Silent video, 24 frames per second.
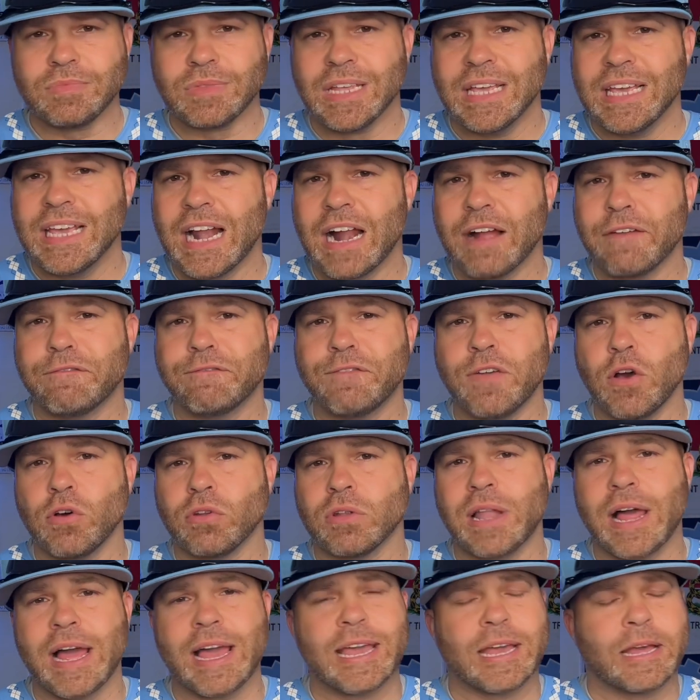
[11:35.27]
And I felt
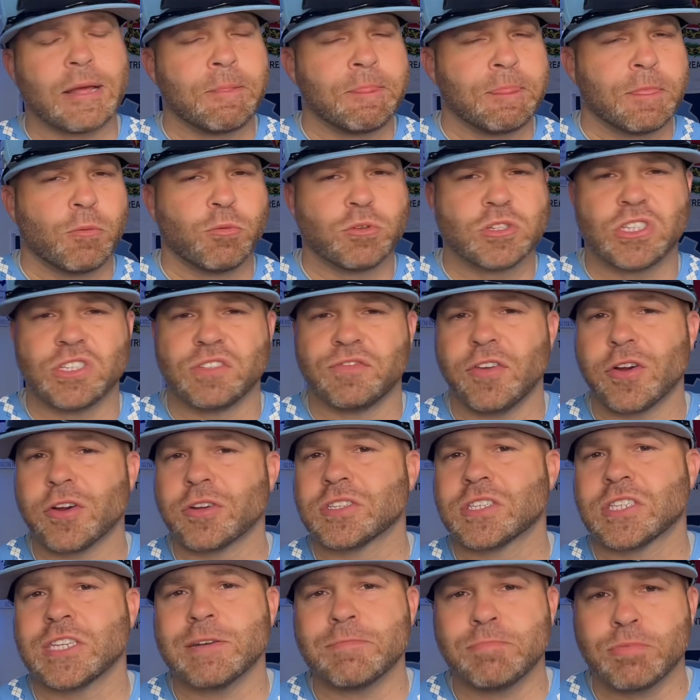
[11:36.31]
like, which is very
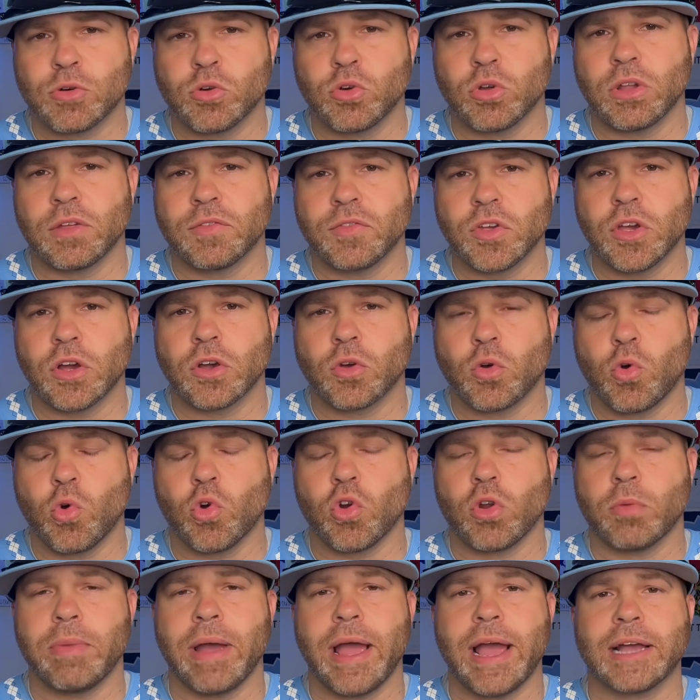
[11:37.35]
typical of young
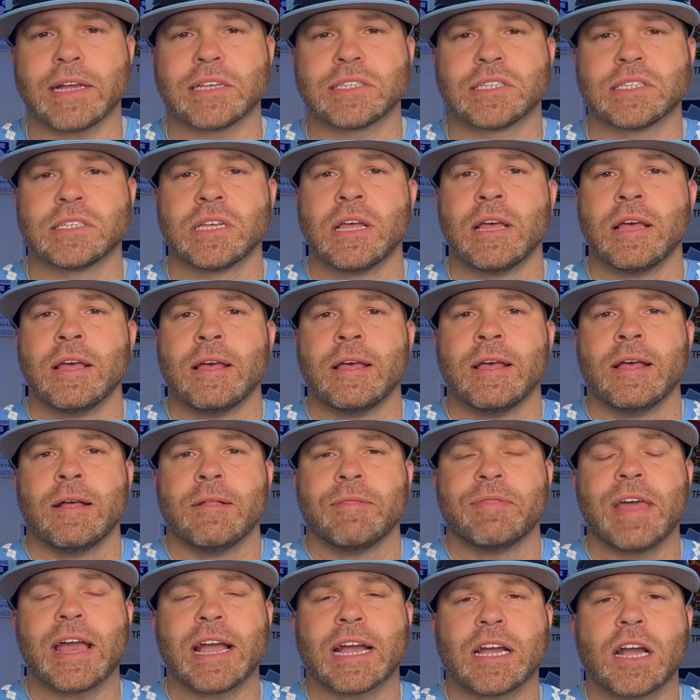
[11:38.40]
quarterbacks,
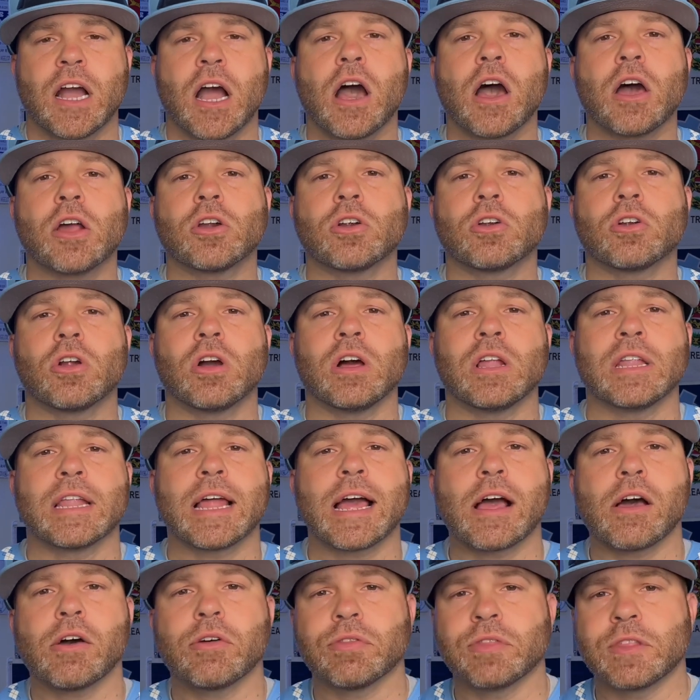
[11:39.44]
that Conner
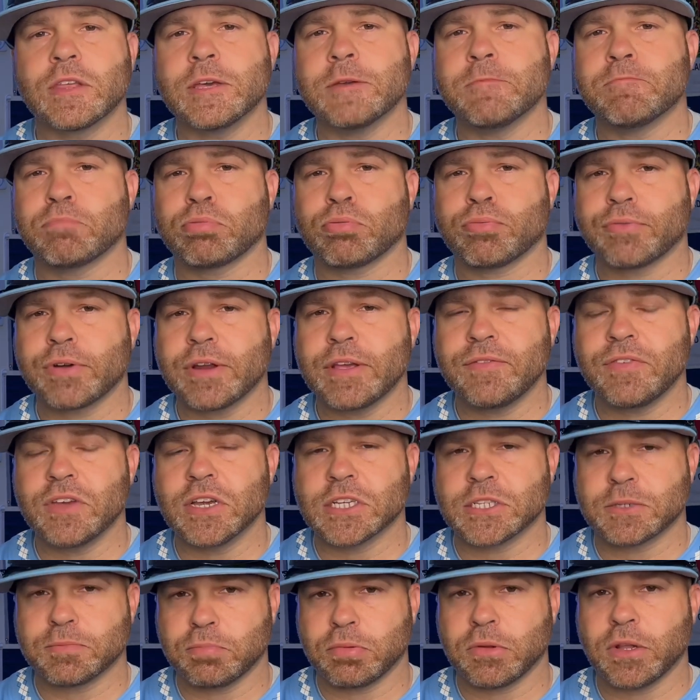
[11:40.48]
allowed the
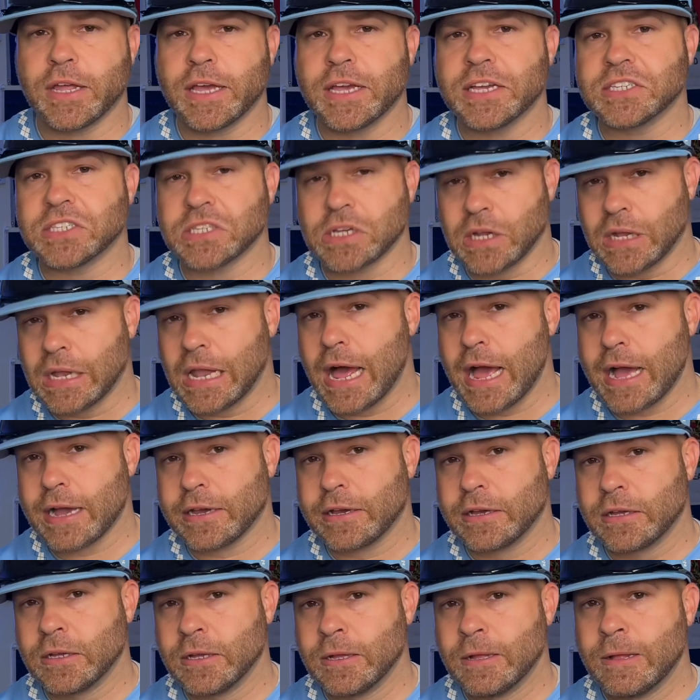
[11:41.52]
previous play's clock